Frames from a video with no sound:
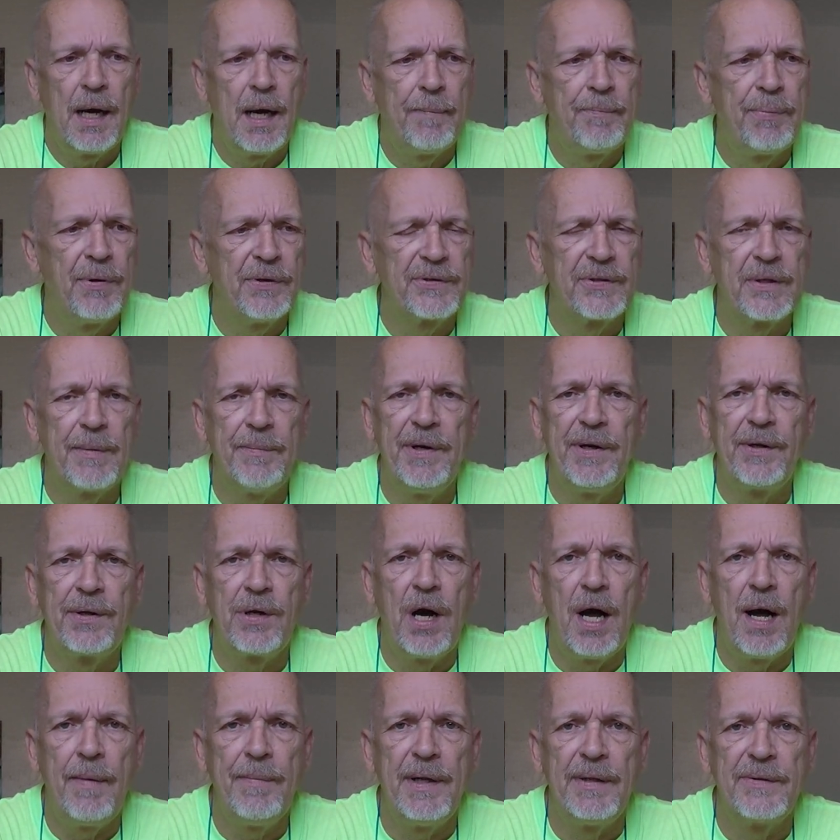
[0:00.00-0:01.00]
put something in the
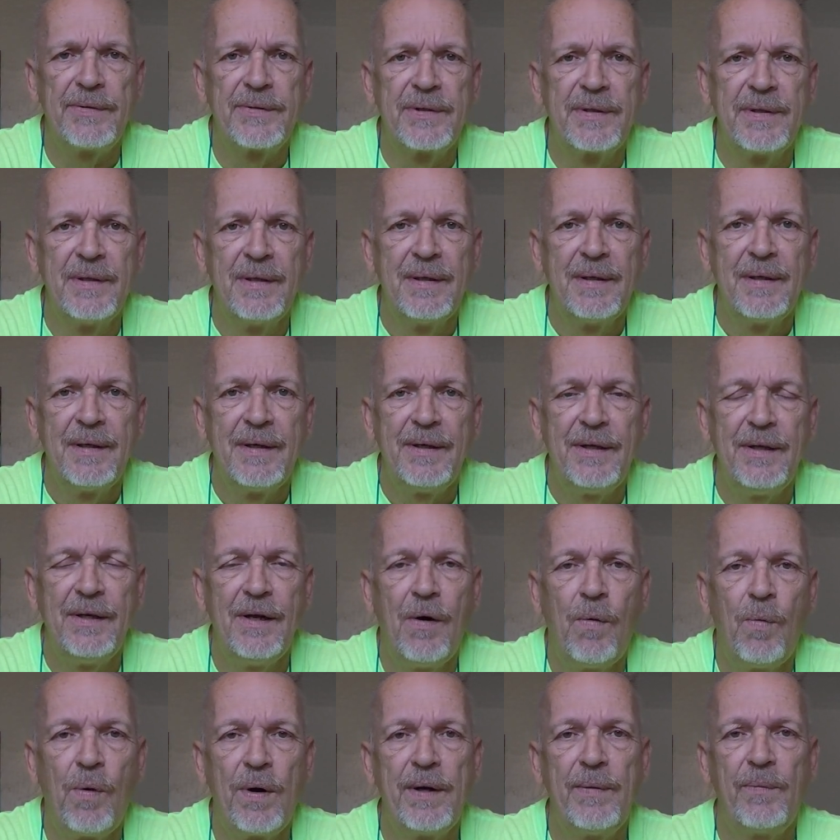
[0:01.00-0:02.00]
comments. You
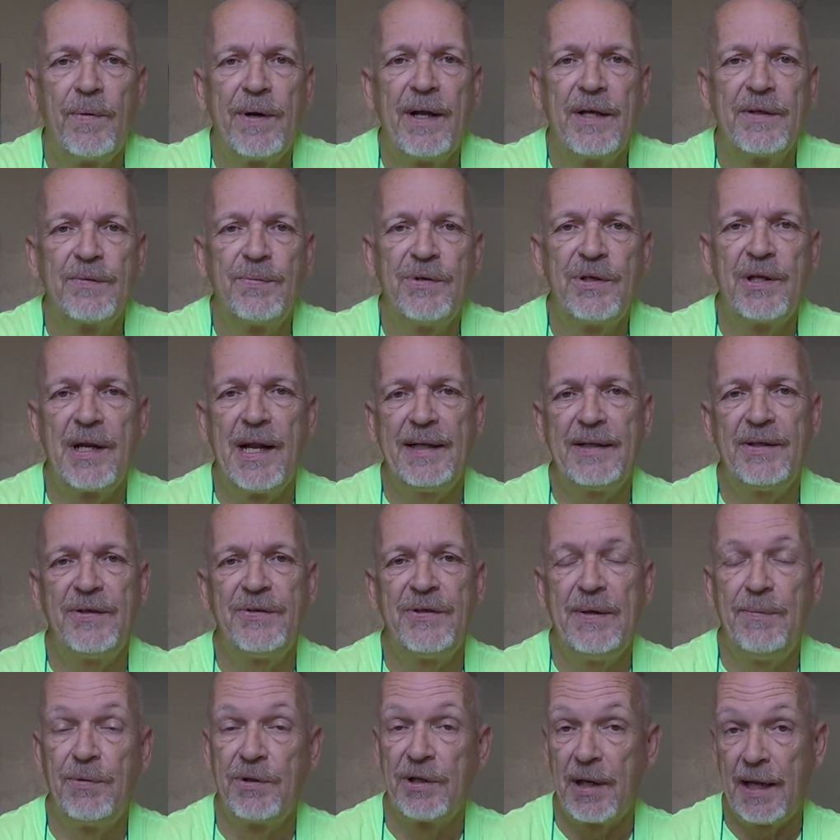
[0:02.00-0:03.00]
know, what else would you like to
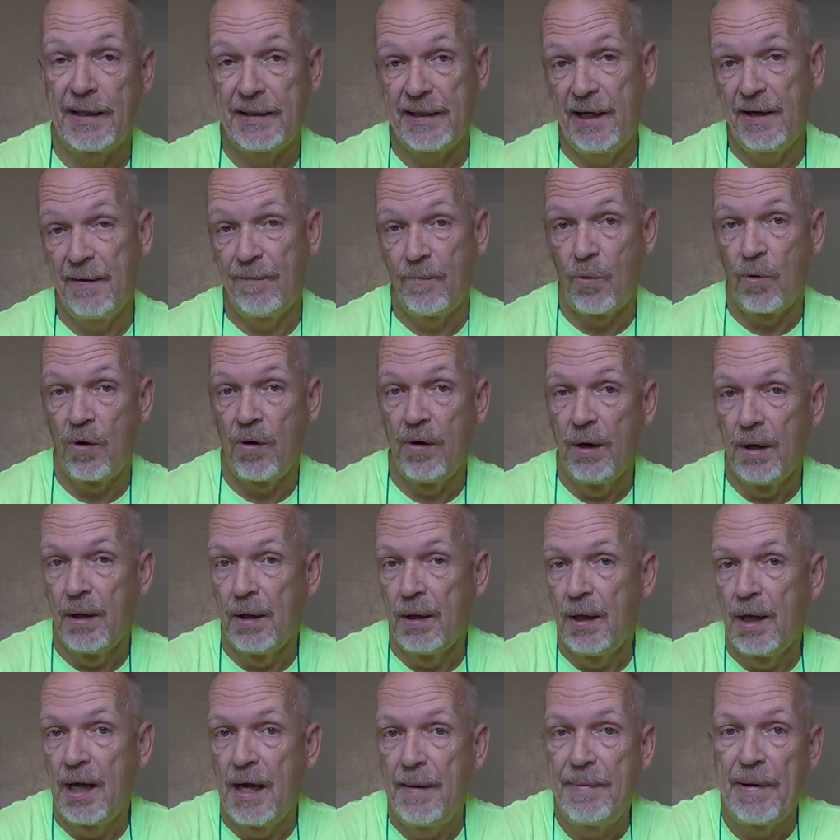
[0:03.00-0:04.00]
see? Would you like to hear more
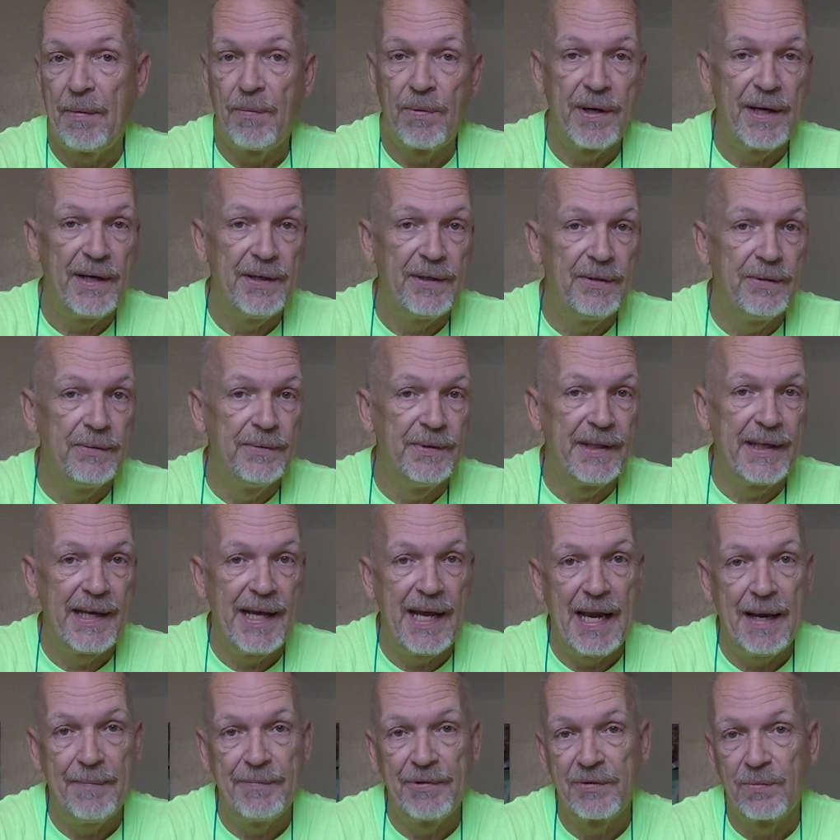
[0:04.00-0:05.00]
about what I do in the
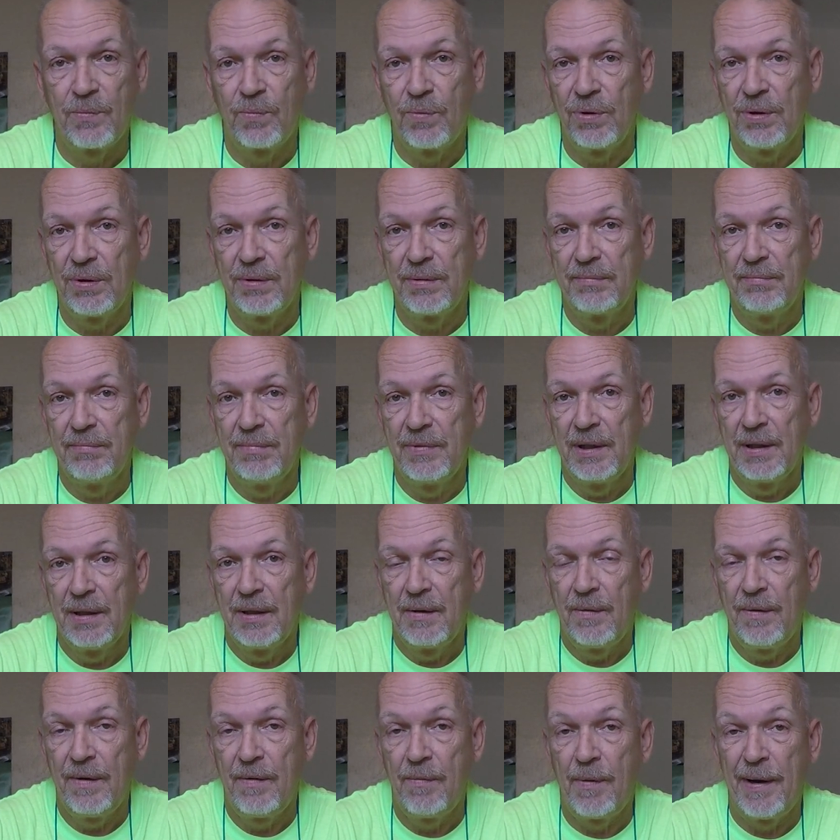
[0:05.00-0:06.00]
cannabis world,
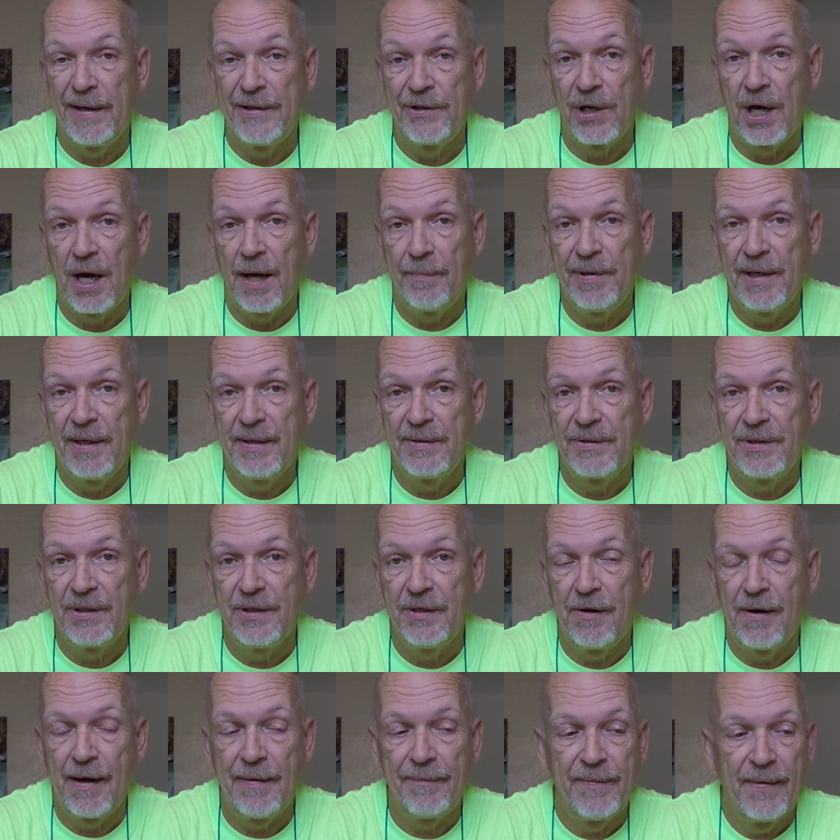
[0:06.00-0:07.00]
what my job is? You
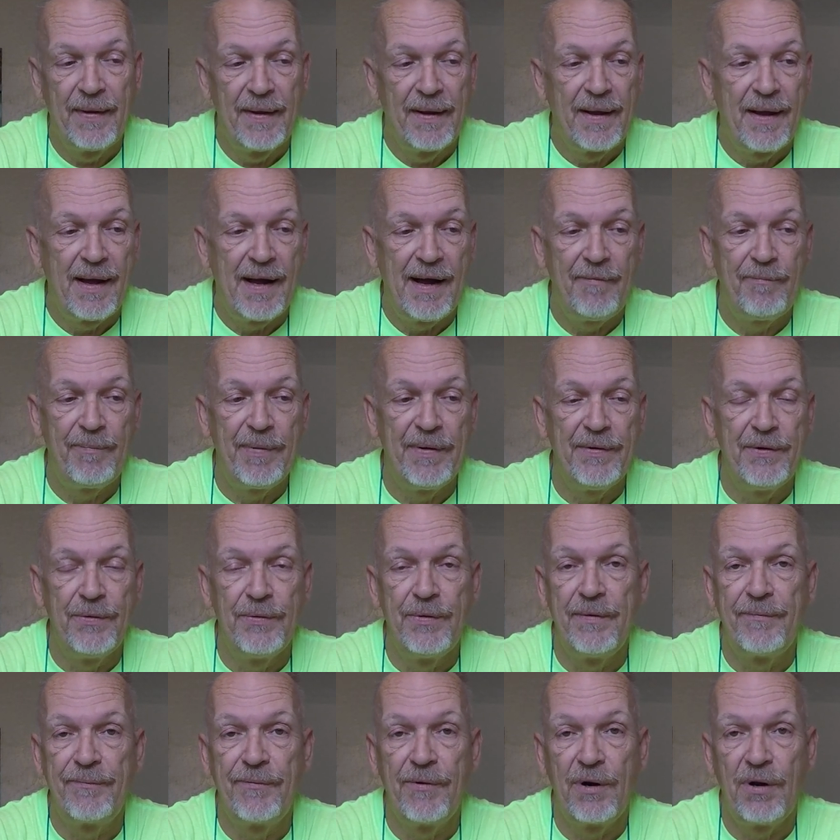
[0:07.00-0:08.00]
know, I've been
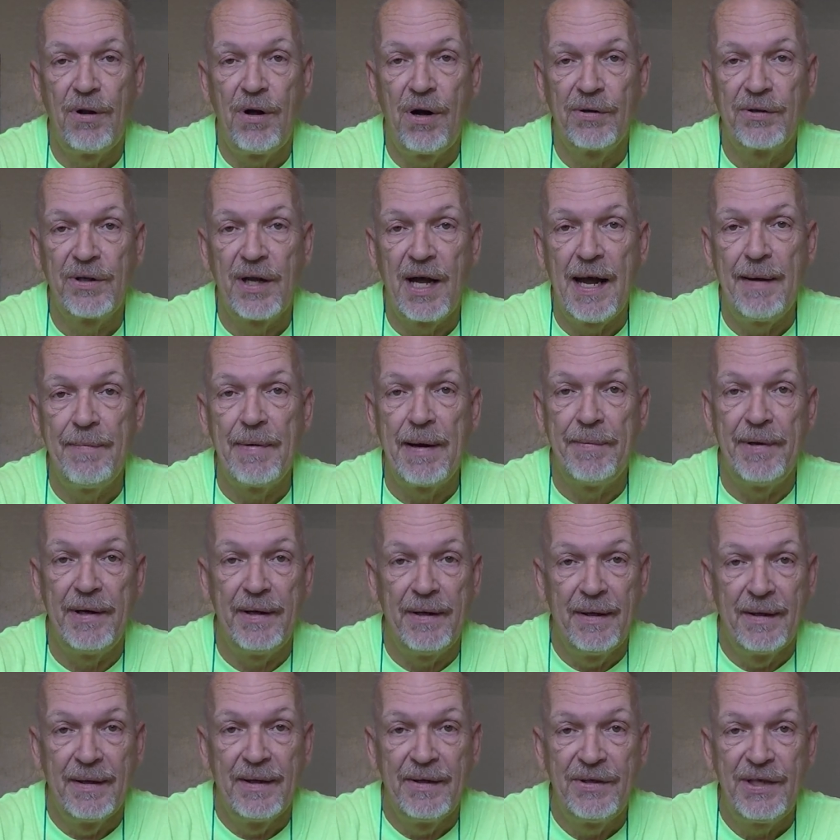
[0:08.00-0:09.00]
doing it for a long time. I'm
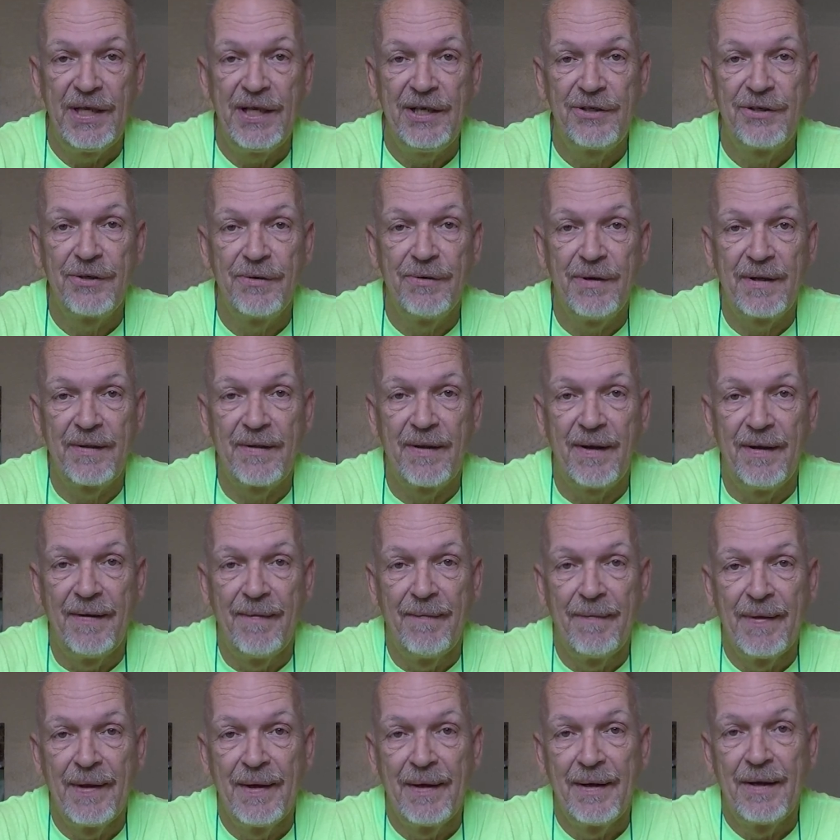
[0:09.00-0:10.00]
a teacher at the
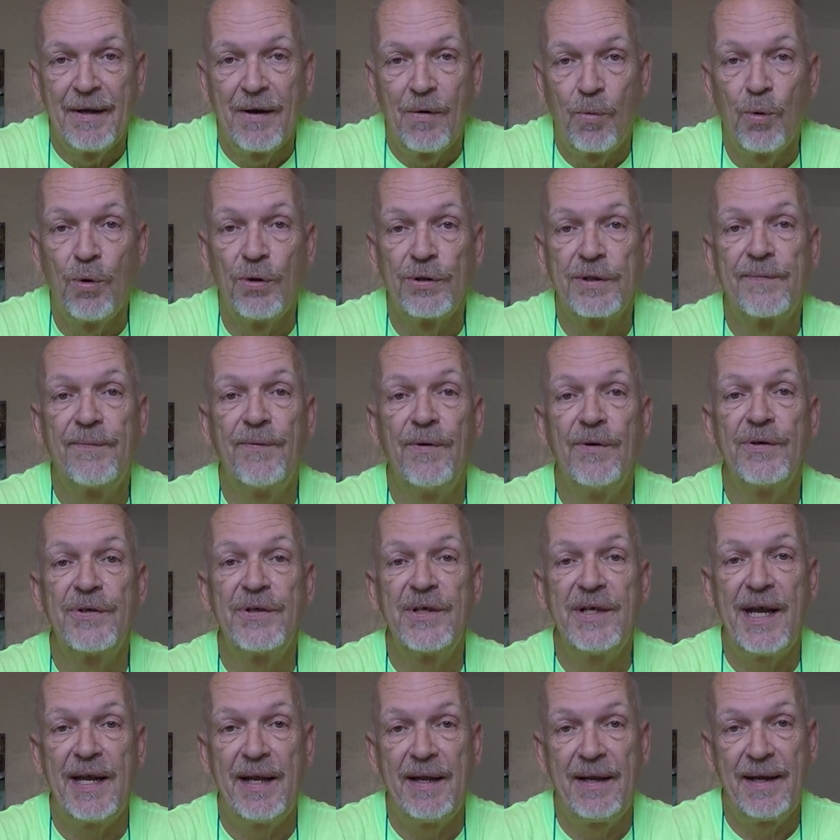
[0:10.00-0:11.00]
world's
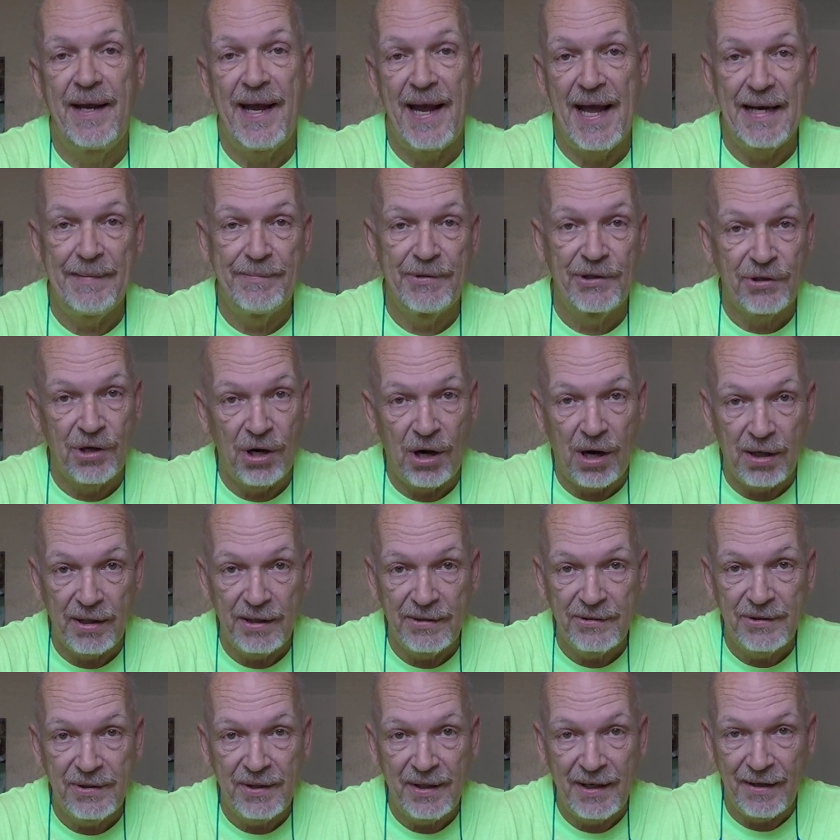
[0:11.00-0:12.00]
first cannabis
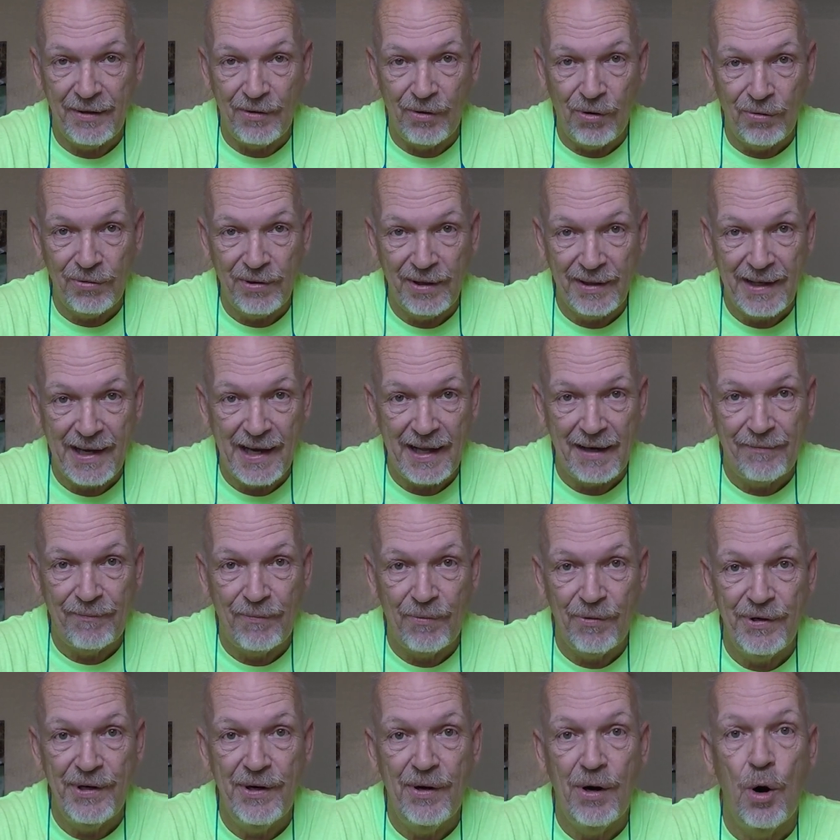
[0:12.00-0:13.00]
college in Oakland,
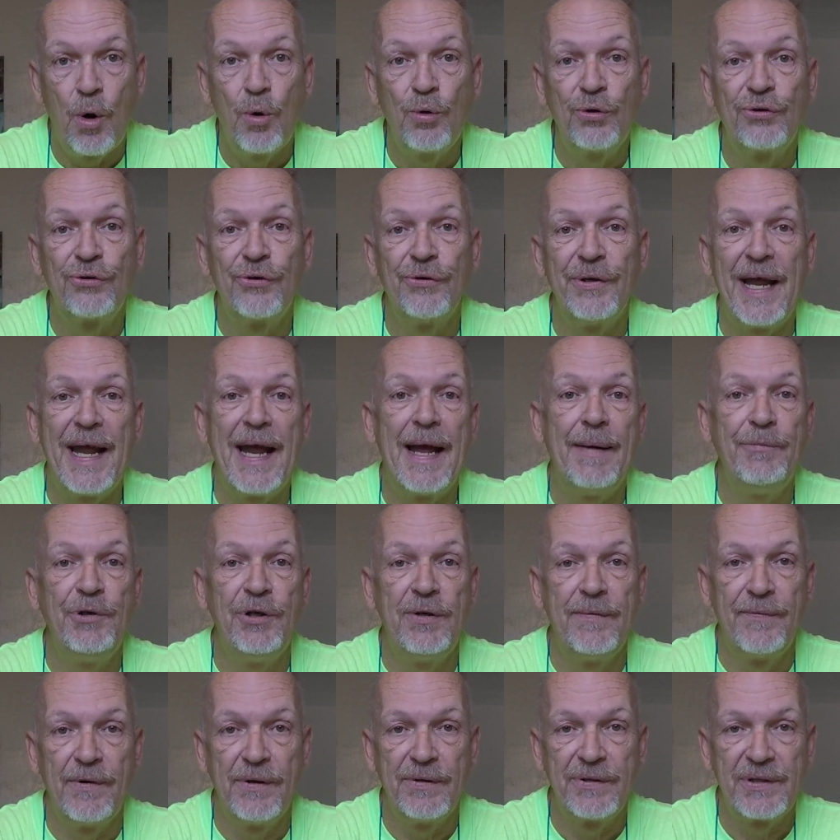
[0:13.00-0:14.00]
California, Oaksterdam
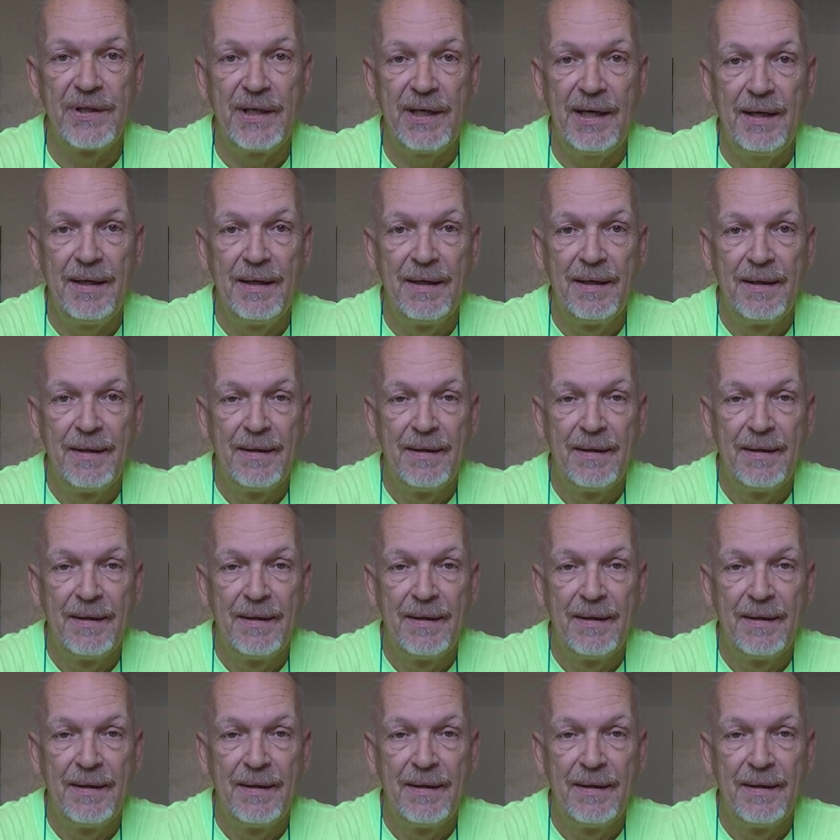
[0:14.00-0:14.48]
University.